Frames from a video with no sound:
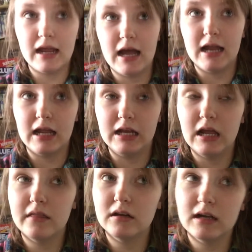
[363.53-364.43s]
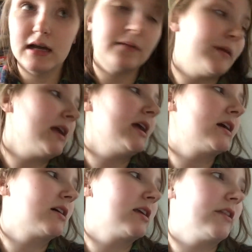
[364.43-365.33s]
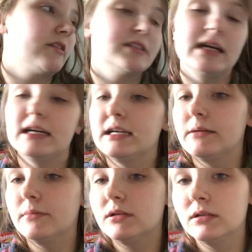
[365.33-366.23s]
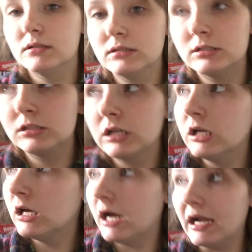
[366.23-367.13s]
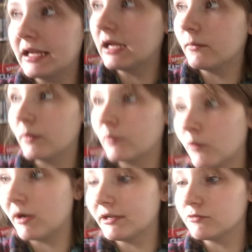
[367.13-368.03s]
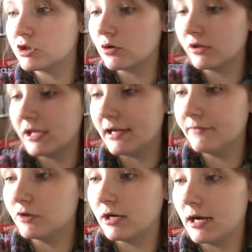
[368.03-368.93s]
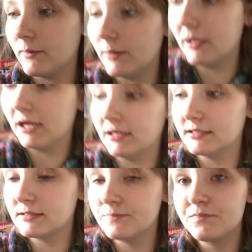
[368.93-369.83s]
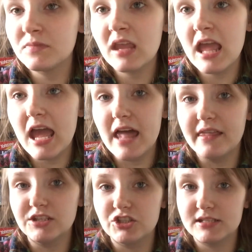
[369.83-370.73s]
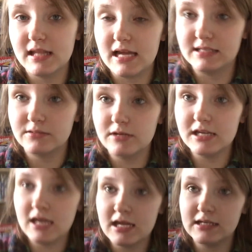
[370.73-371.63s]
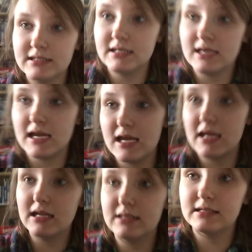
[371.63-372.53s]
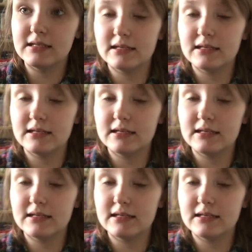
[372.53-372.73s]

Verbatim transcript: got another knot in my hair another time. I can't remember when, it was shortly after I got my bangs. And then just last weekend, and